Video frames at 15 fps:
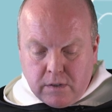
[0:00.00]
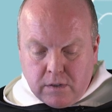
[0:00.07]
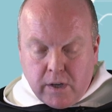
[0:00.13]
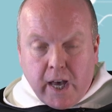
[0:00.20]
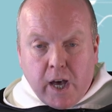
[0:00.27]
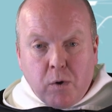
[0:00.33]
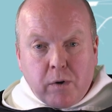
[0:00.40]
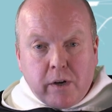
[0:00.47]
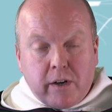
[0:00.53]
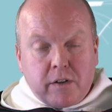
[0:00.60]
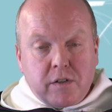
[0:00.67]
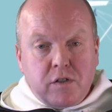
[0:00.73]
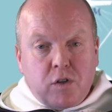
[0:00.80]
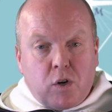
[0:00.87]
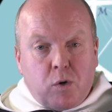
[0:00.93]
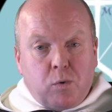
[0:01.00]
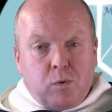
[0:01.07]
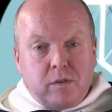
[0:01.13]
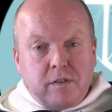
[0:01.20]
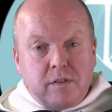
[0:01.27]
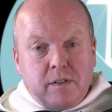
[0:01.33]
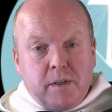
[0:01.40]
So, how can our
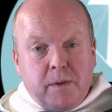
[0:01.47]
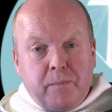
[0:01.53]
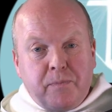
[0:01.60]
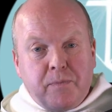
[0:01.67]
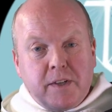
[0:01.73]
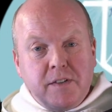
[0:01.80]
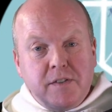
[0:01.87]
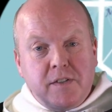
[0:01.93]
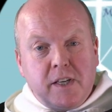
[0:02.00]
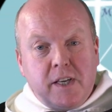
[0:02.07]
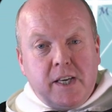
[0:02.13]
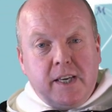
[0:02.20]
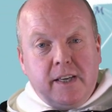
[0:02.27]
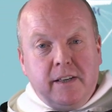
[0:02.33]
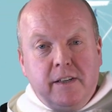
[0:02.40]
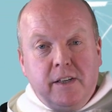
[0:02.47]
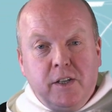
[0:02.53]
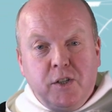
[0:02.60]
souls see